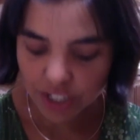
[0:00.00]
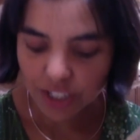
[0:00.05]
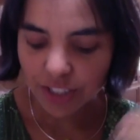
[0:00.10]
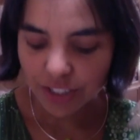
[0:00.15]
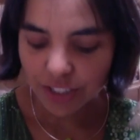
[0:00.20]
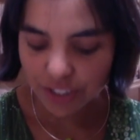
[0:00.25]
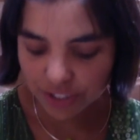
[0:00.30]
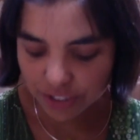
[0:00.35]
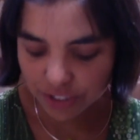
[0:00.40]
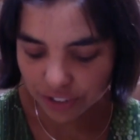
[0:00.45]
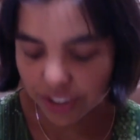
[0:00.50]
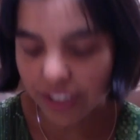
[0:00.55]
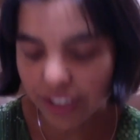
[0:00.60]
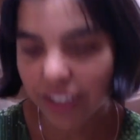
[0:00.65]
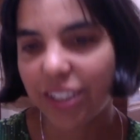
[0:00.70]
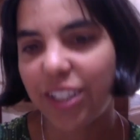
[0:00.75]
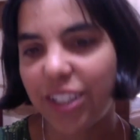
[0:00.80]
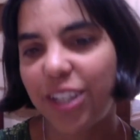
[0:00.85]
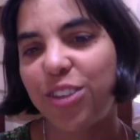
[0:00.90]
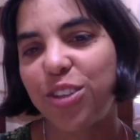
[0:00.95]

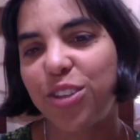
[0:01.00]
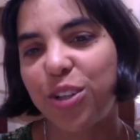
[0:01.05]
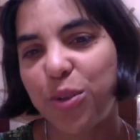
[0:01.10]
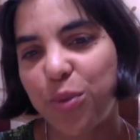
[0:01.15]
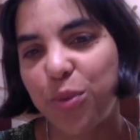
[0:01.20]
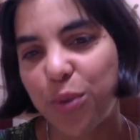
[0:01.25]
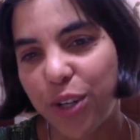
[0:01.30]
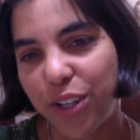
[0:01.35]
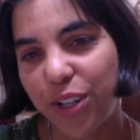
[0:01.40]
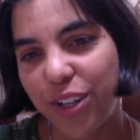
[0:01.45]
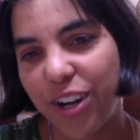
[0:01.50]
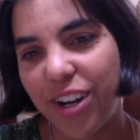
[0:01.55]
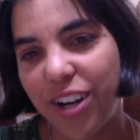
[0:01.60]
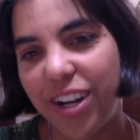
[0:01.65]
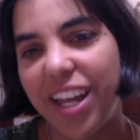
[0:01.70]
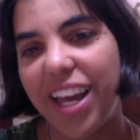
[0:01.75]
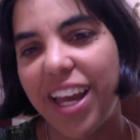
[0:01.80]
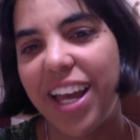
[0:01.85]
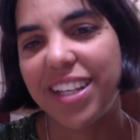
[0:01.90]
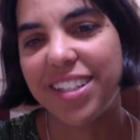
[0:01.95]
circling the courtyard
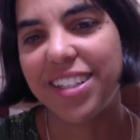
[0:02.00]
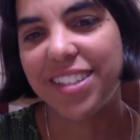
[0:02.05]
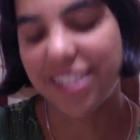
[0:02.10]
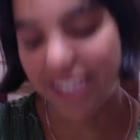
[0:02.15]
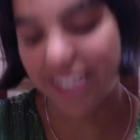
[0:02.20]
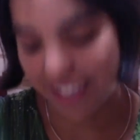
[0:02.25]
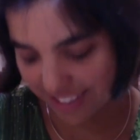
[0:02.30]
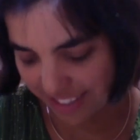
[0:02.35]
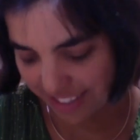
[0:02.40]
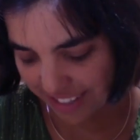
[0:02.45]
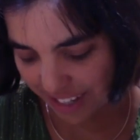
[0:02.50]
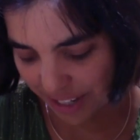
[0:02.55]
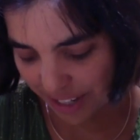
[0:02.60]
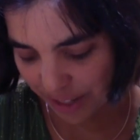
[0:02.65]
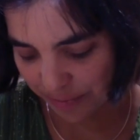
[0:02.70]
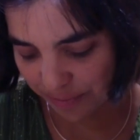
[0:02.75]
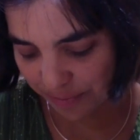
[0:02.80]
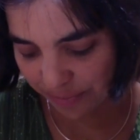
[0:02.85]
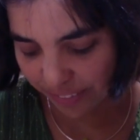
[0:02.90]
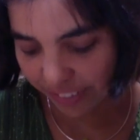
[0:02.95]
at sunset.
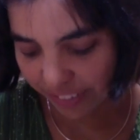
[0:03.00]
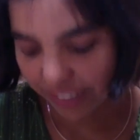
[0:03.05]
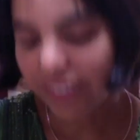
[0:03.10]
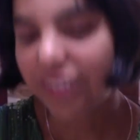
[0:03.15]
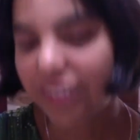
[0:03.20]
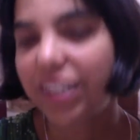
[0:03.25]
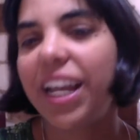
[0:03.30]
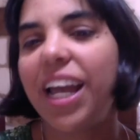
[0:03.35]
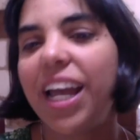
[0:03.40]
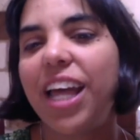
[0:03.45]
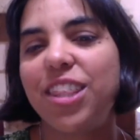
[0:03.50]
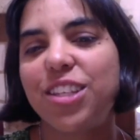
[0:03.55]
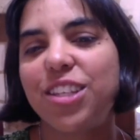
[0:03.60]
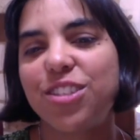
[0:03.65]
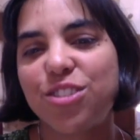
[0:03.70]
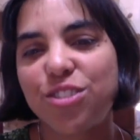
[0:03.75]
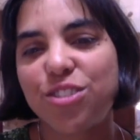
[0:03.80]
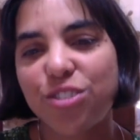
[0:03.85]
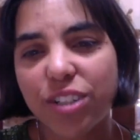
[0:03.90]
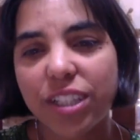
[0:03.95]
And
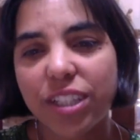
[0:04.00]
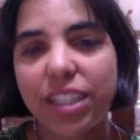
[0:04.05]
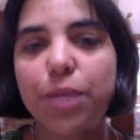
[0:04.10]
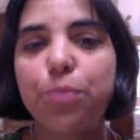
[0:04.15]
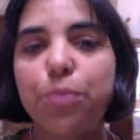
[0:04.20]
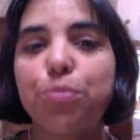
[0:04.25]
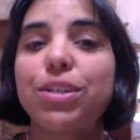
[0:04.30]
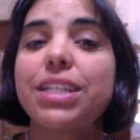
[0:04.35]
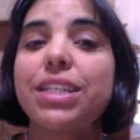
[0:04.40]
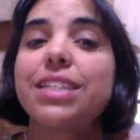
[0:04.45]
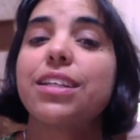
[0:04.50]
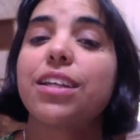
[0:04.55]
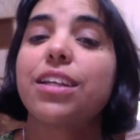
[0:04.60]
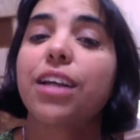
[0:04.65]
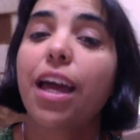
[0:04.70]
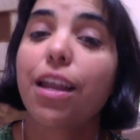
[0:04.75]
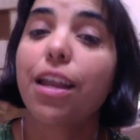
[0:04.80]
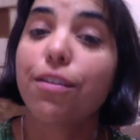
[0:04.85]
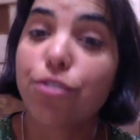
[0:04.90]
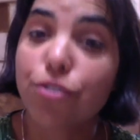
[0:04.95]
this circling brings in a
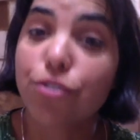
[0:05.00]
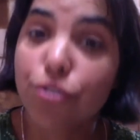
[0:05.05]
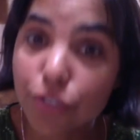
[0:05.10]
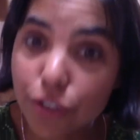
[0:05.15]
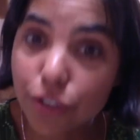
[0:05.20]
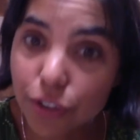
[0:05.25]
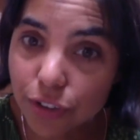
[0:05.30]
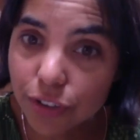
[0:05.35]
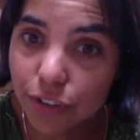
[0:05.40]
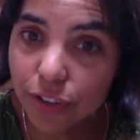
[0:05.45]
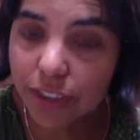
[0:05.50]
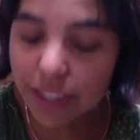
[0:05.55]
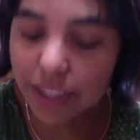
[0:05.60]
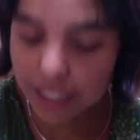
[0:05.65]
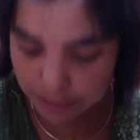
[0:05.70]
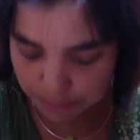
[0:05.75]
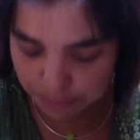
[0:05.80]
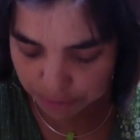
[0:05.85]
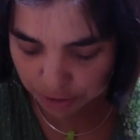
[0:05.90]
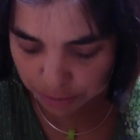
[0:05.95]
kind of circular
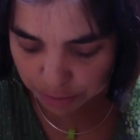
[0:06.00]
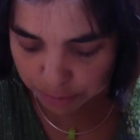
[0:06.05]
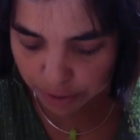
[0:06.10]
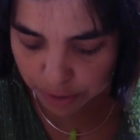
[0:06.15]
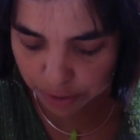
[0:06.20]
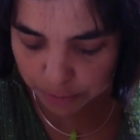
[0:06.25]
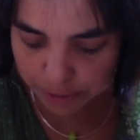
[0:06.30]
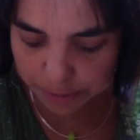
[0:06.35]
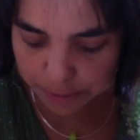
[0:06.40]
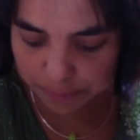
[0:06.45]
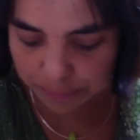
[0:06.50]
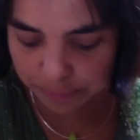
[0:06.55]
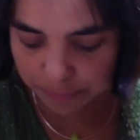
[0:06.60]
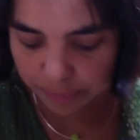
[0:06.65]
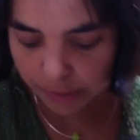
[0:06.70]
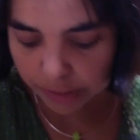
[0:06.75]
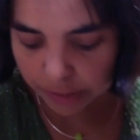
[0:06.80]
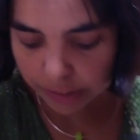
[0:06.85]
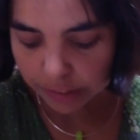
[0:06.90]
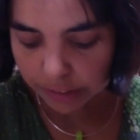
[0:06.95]
theme to the poem,
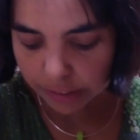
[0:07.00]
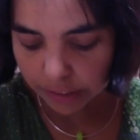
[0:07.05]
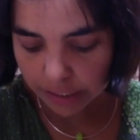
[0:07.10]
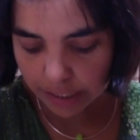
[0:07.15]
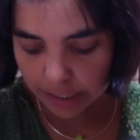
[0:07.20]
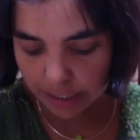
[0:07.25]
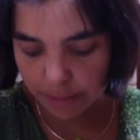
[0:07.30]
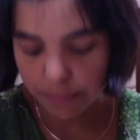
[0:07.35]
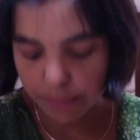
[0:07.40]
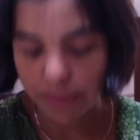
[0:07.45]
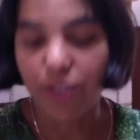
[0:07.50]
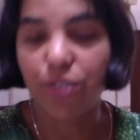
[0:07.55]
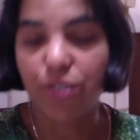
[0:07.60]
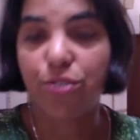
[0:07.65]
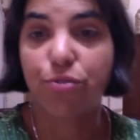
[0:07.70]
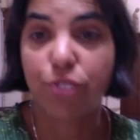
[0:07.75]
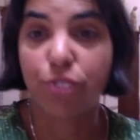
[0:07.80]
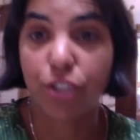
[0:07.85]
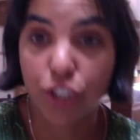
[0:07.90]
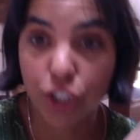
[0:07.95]
this
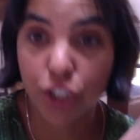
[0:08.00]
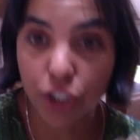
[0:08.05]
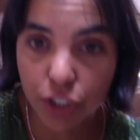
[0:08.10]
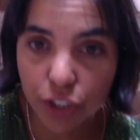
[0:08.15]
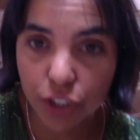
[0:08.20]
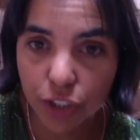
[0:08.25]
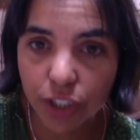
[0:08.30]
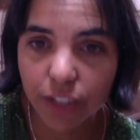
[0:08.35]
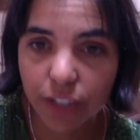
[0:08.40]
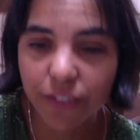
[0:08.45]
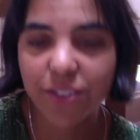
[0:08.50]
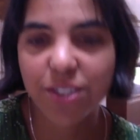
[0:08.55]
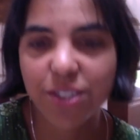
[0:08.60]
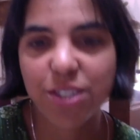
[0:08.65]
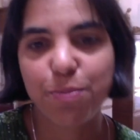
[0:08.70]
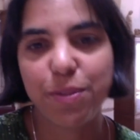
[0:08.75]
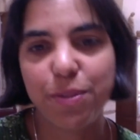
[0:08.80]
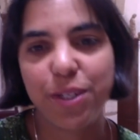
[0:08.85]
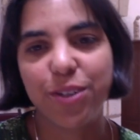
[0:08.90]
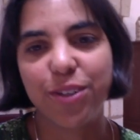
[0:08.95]
return of the
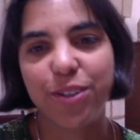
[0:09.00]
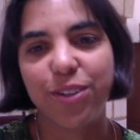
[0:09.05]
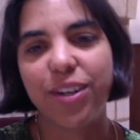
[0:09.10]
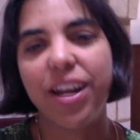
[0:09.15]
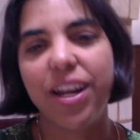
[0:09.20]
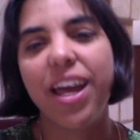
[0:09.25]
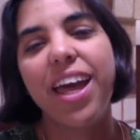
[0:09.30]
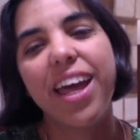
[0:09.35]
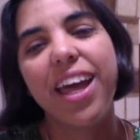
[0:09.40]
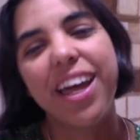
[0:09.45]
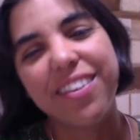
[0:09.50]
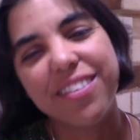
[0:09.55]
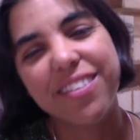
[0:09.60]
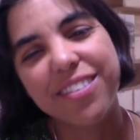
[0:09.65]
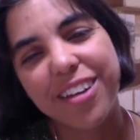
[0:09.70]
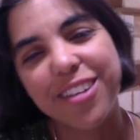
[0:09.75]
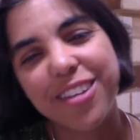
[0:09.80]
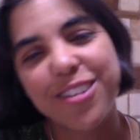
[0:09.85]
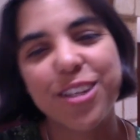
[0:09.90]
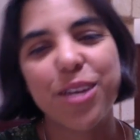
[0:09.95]
speaker, and
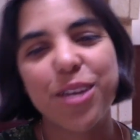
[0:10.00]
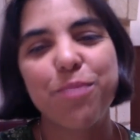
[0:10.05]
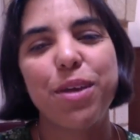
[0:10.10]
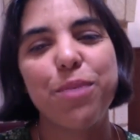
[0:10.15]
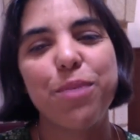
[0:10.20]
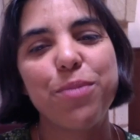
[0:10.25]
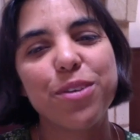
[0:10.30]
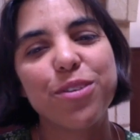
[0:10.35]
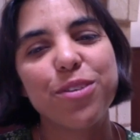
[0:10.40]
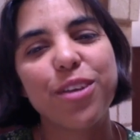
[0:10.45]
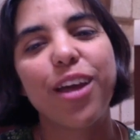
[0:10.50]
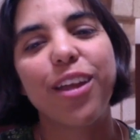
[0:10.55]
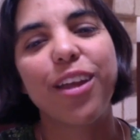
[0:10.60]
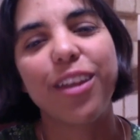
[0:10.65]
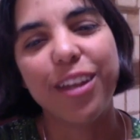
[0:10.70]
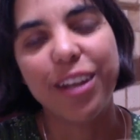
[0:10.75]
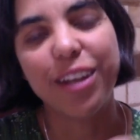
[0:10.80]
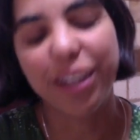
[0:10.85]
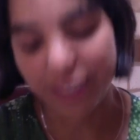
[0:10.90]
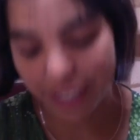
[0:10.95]
sunset maybe is
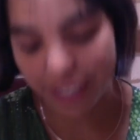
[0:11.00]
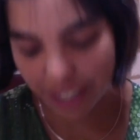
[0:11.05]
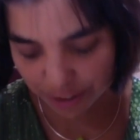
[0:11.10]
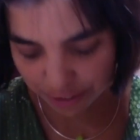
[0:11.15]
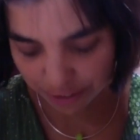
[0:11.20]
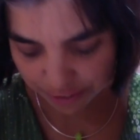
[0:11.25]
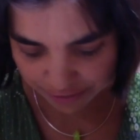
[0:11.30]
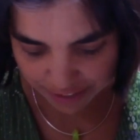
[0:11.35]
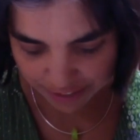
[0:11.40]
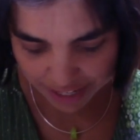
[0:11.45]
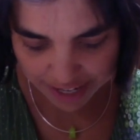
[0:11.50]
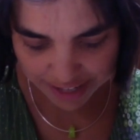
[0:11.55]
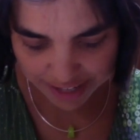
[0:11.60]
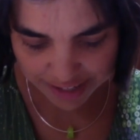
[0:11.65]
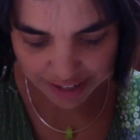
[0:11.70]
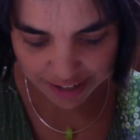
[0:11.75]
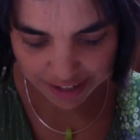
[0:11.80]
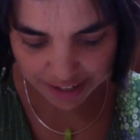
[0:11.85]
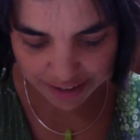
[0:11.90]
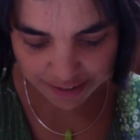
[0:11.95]
in a later phase
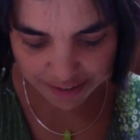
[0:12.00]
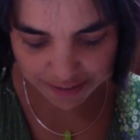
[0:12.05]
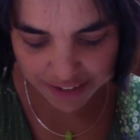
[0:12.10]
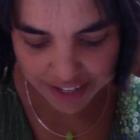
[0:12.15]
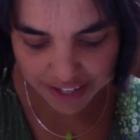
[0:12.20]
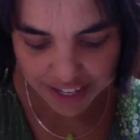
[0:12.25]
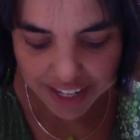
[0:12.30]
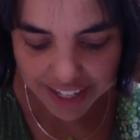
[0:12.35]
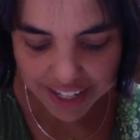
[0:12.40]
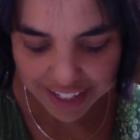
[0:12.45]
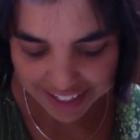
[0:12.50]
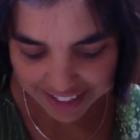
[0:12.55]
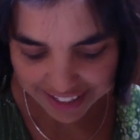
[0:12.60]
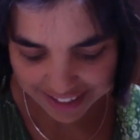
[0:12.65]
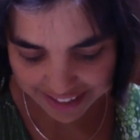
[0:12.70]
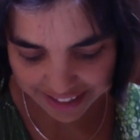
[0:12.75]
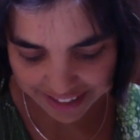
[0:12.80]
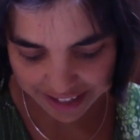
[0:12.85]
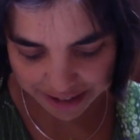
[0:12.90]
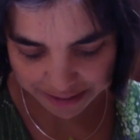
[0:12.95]
of his
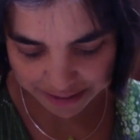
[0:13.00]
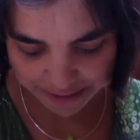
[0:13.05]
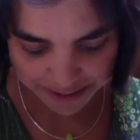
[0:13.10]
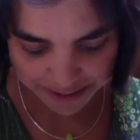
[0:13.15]
life.